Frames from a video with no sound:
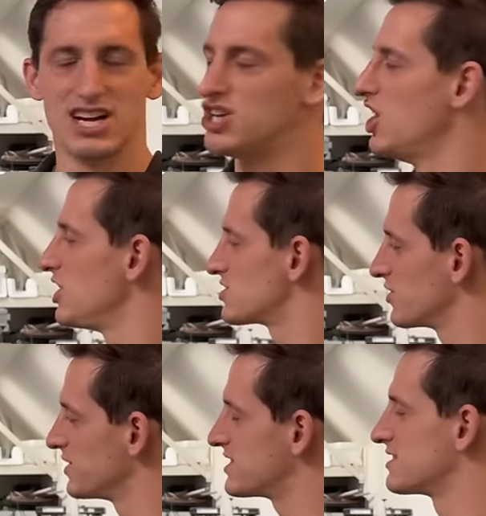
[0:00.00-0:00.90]
No, so
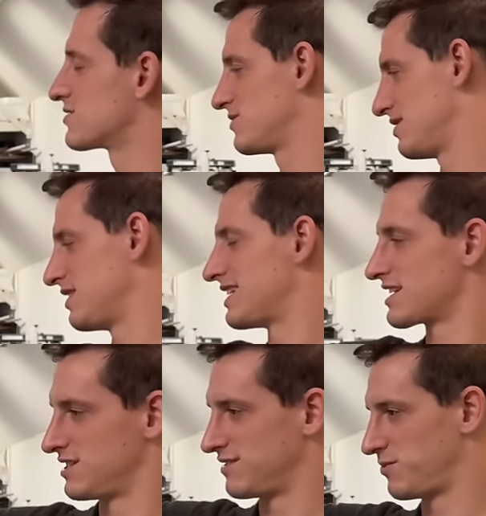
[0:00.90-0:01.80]
this
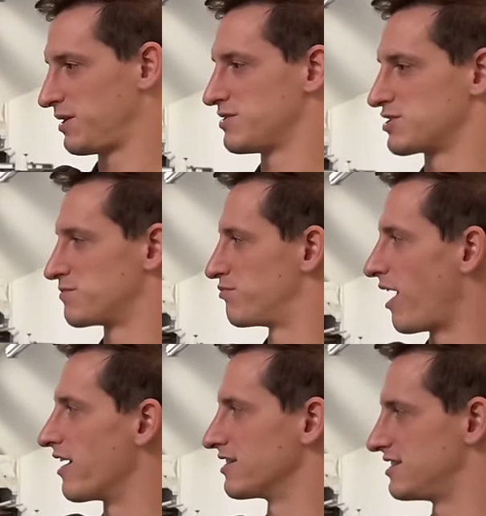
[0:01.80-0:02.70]
is
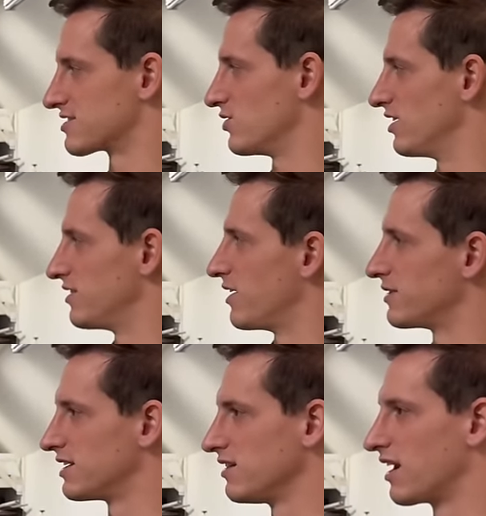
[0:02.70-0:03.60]
prior to Discord that we
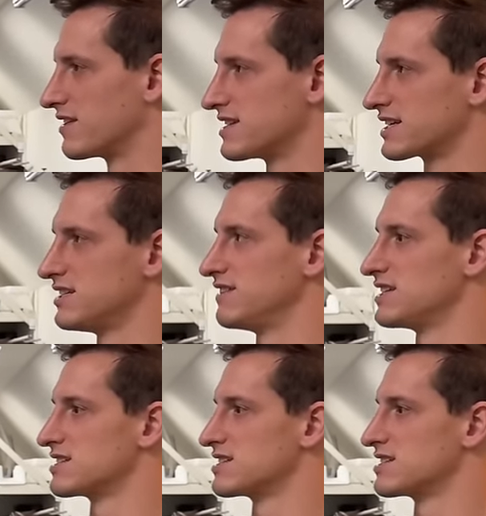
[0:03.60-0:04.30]
did a lot of these activities.